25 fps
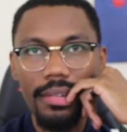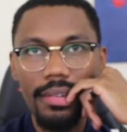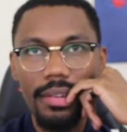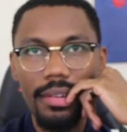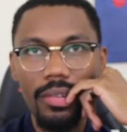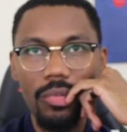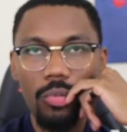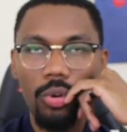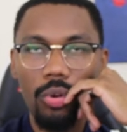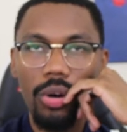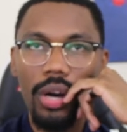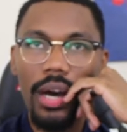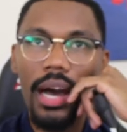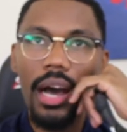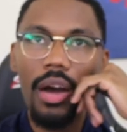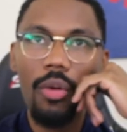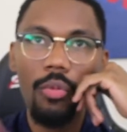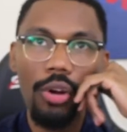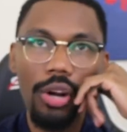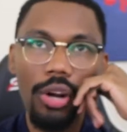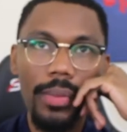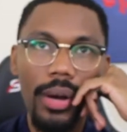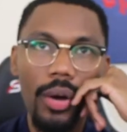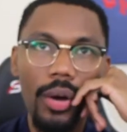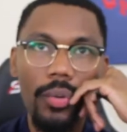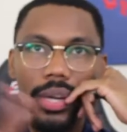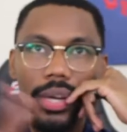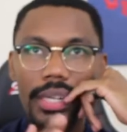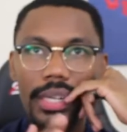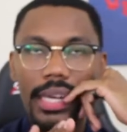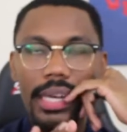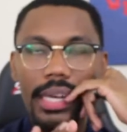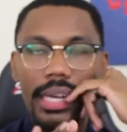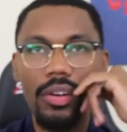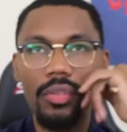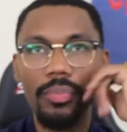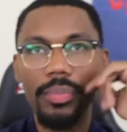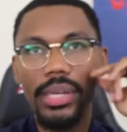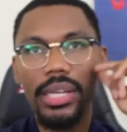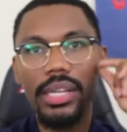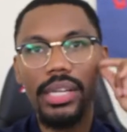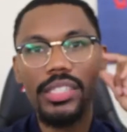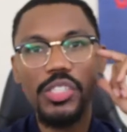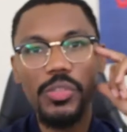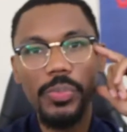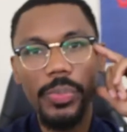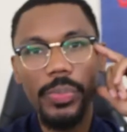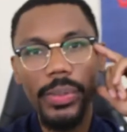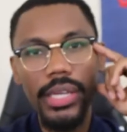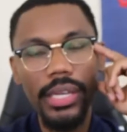well, I work my way down.
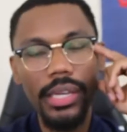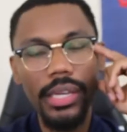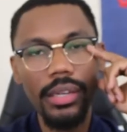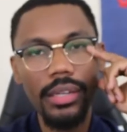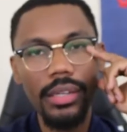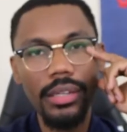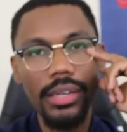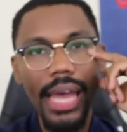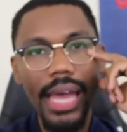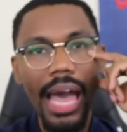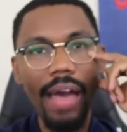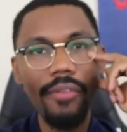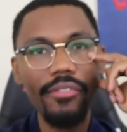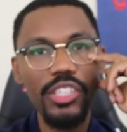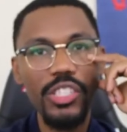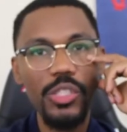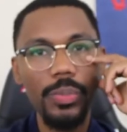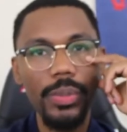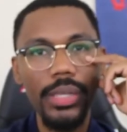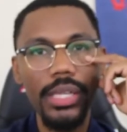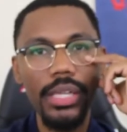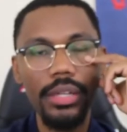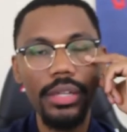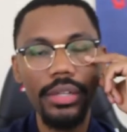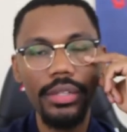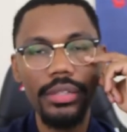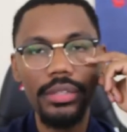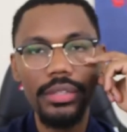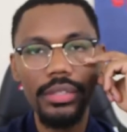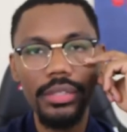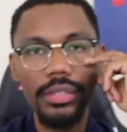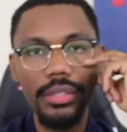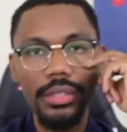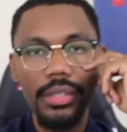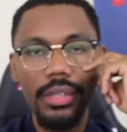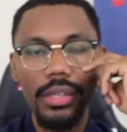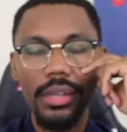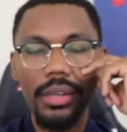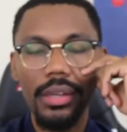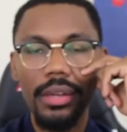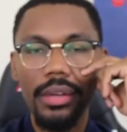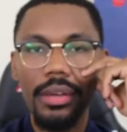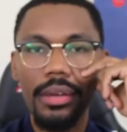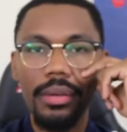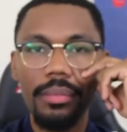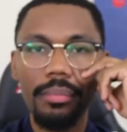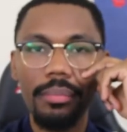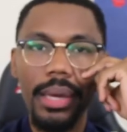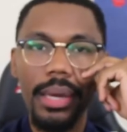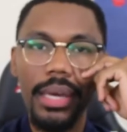Because speaking, novice speakers
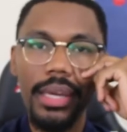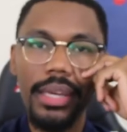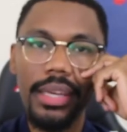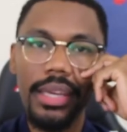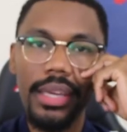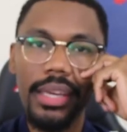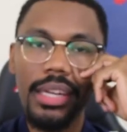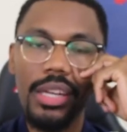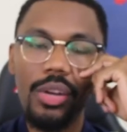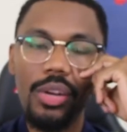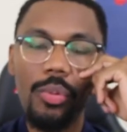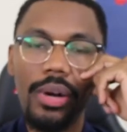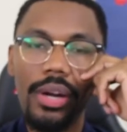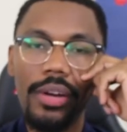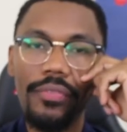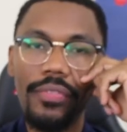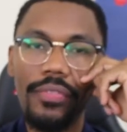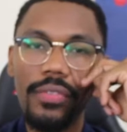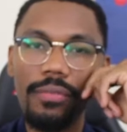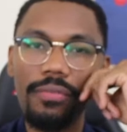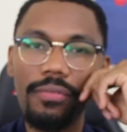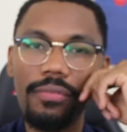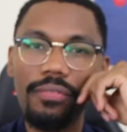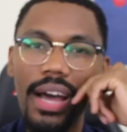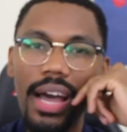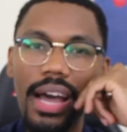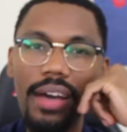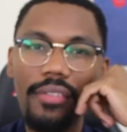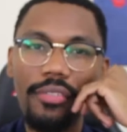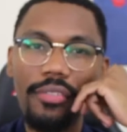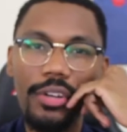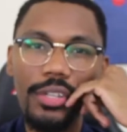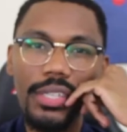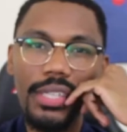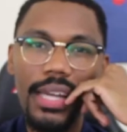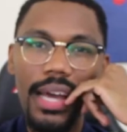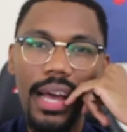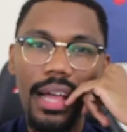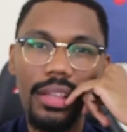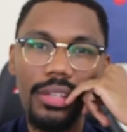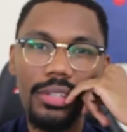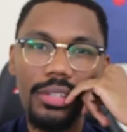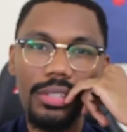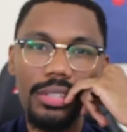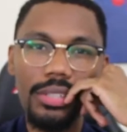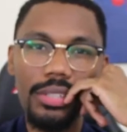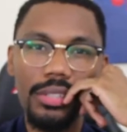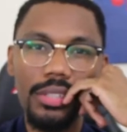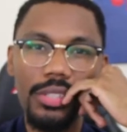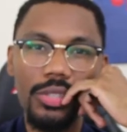make anywhere from
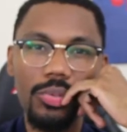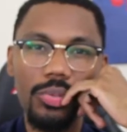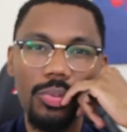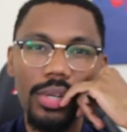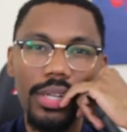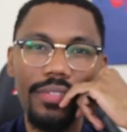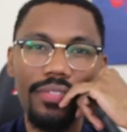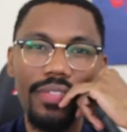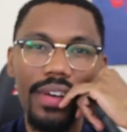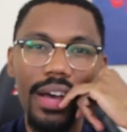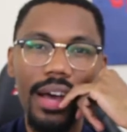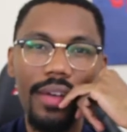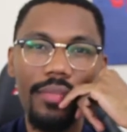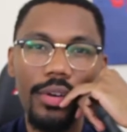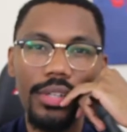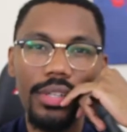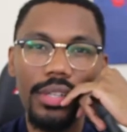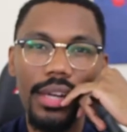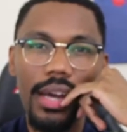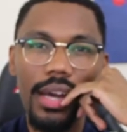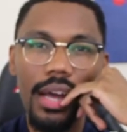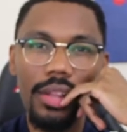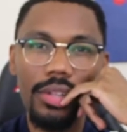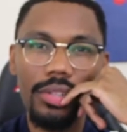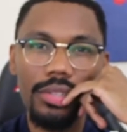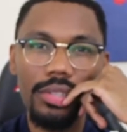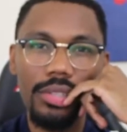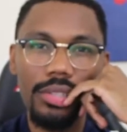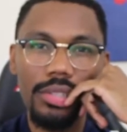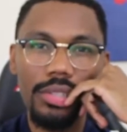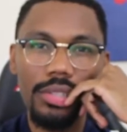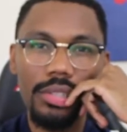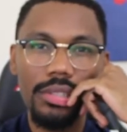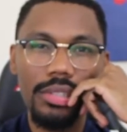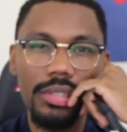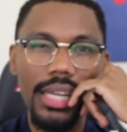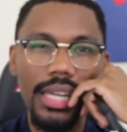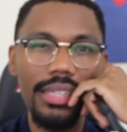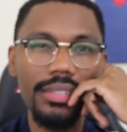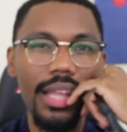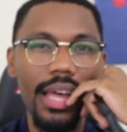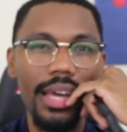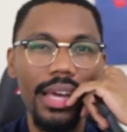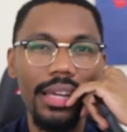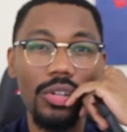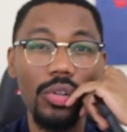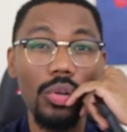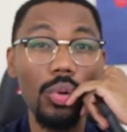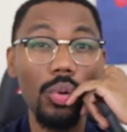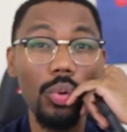$500 to $2,500. That's
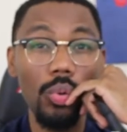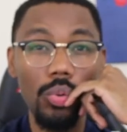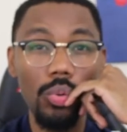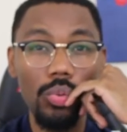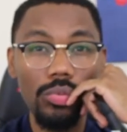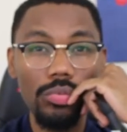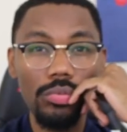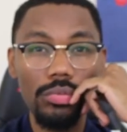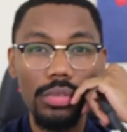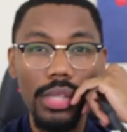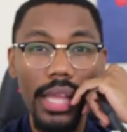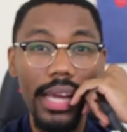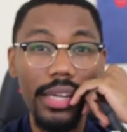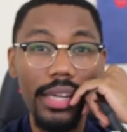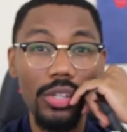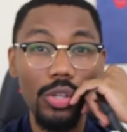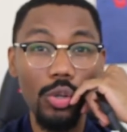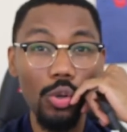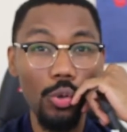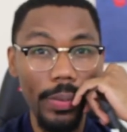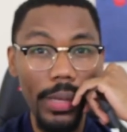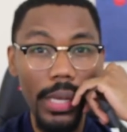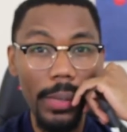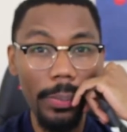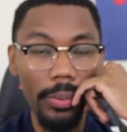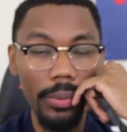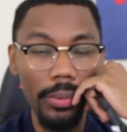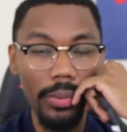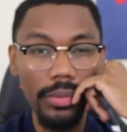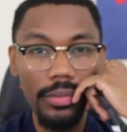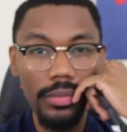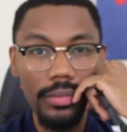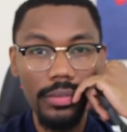like new people.